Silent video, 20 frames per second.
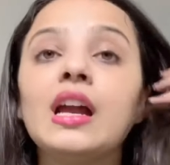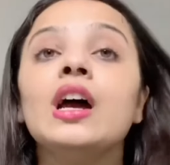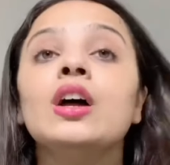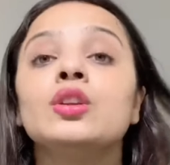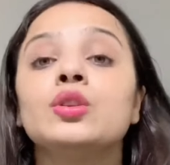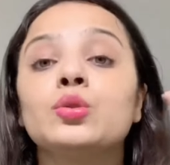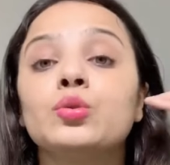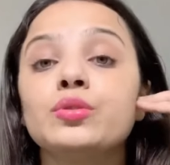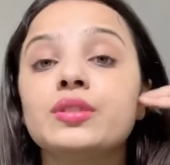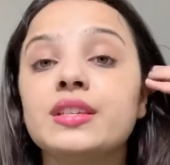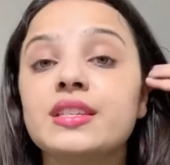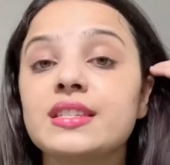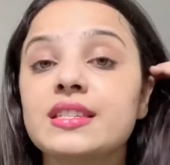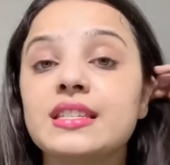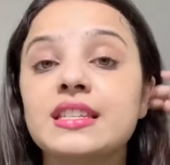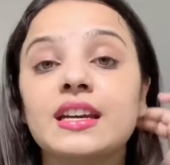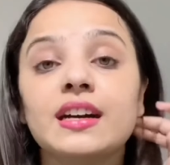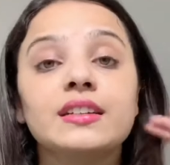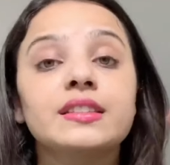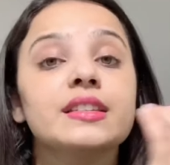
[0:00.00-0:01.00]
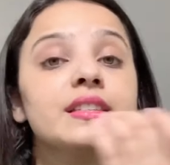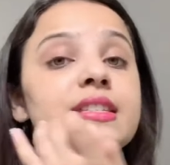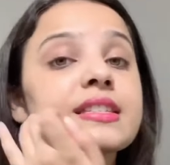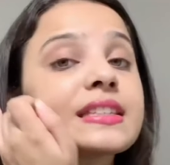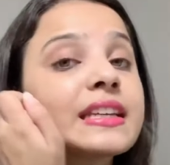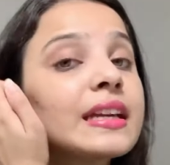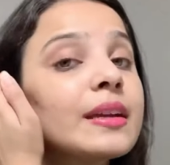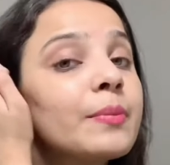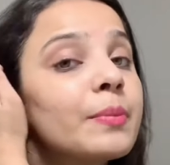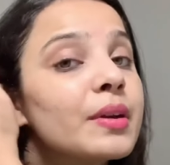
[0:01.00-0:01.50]
do this near the
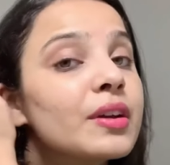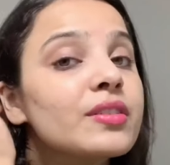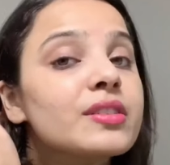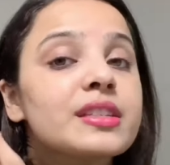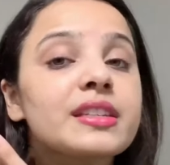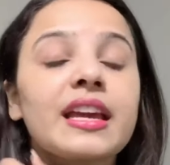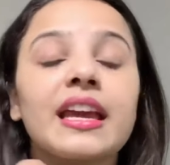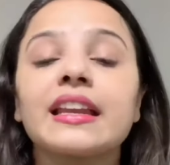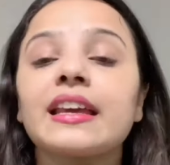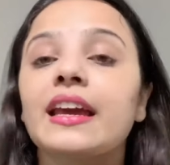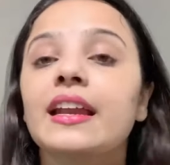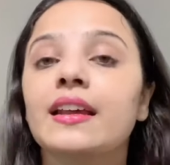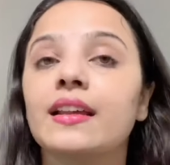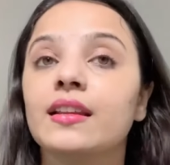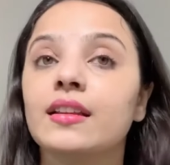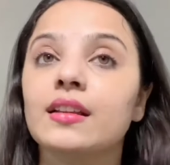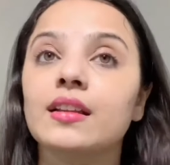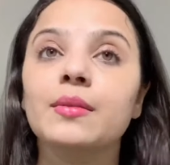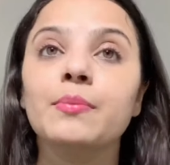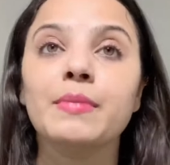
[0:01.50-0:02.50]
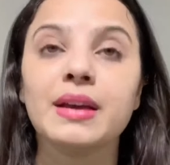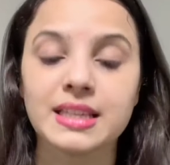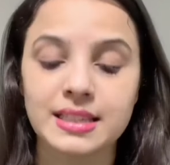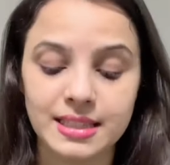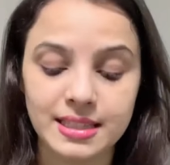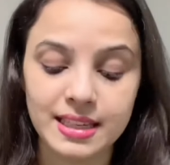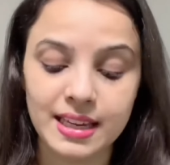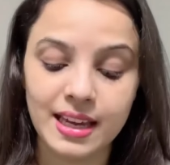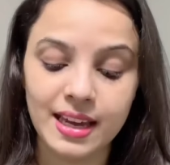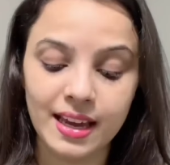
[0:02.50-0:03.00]
sink because it can get a little
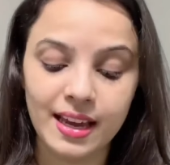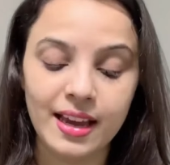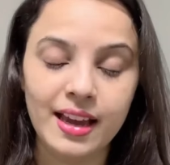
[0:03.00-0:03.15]
messy